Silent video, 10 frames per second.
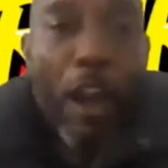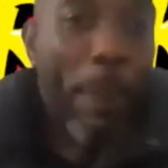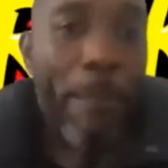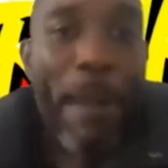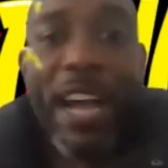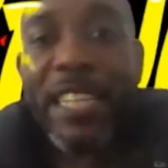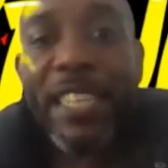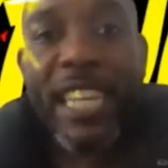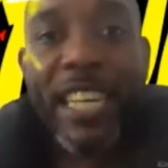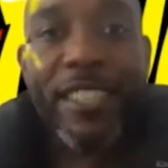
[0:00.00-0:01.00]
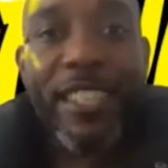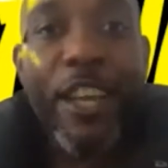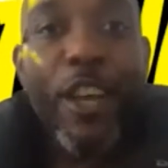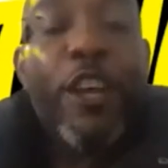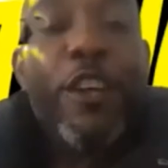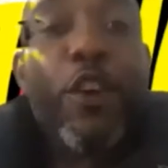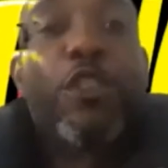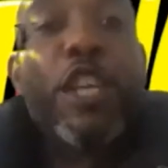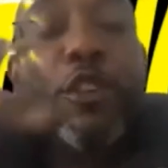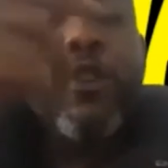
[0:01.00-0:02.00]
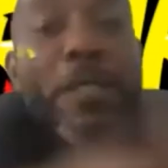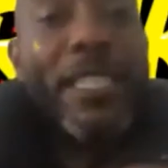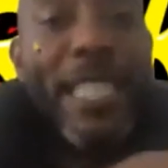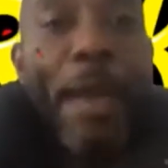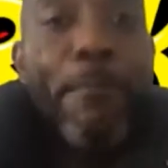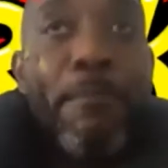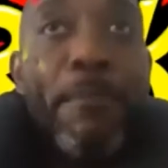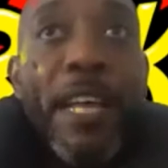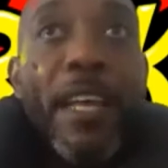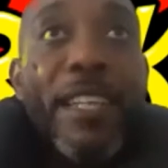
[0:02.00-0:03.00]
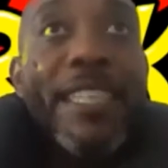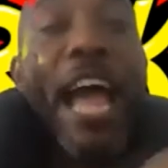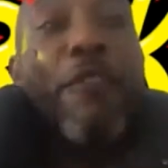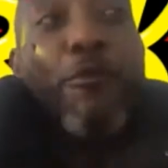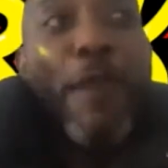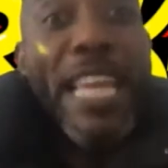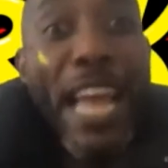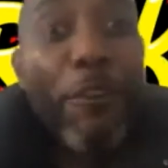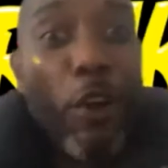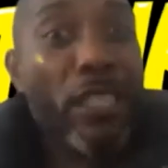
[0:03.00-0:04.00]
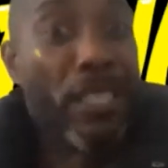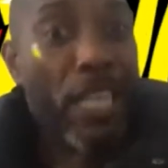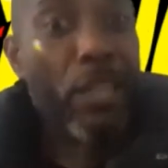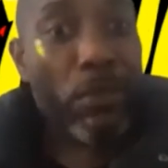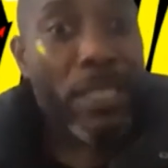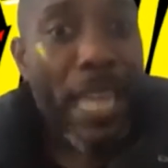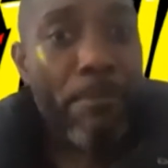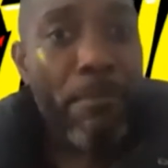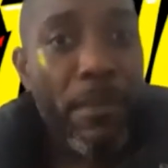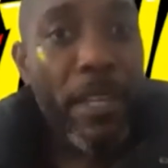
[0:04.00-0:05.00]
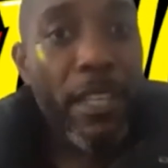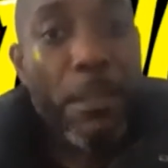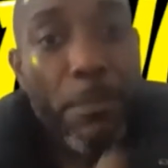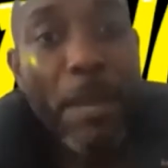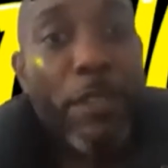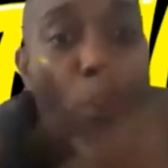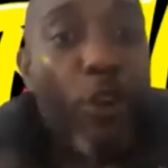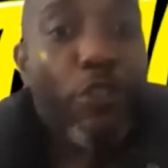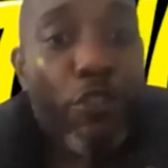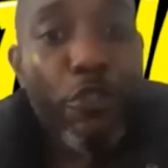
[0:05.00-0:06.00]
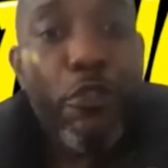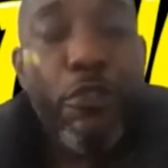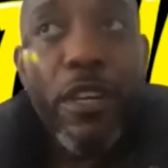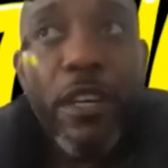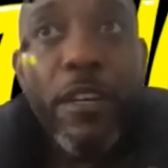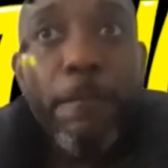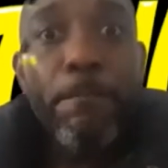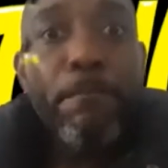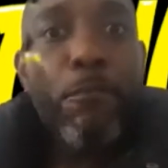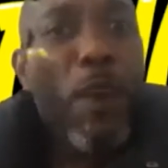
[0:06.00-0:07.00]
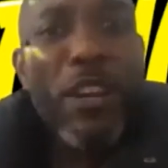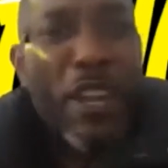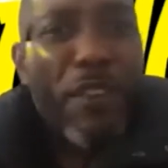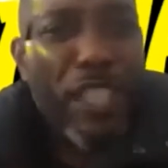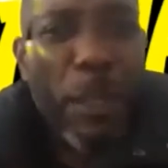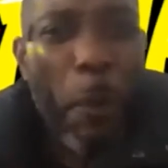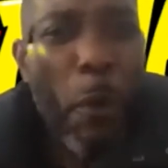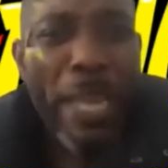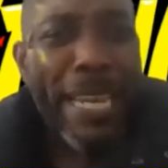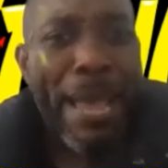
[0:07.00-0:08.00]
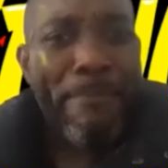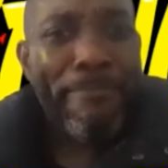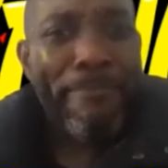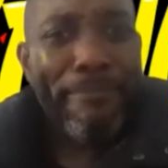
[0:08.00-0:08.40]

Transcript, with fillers: up a bag of things. So the youths them that really have got the skills them to be able to go through, we're not even supporting them.